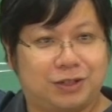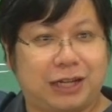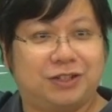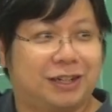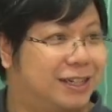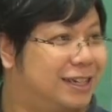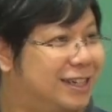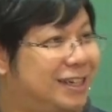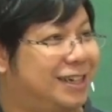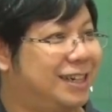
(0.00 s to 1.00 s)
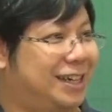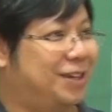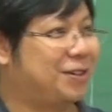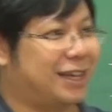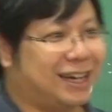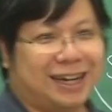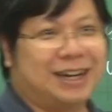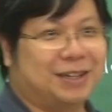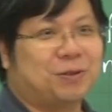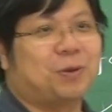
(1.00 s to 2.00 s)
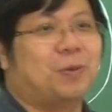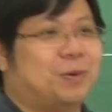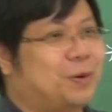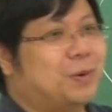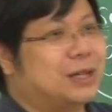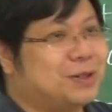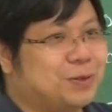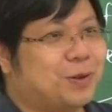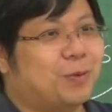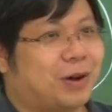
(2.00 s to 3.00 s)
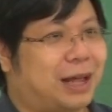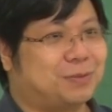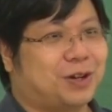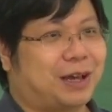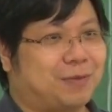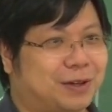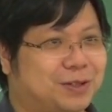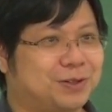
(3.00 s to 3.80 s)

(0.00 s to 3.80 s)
change it. Okay, I don't know whether you know what I'm talking about.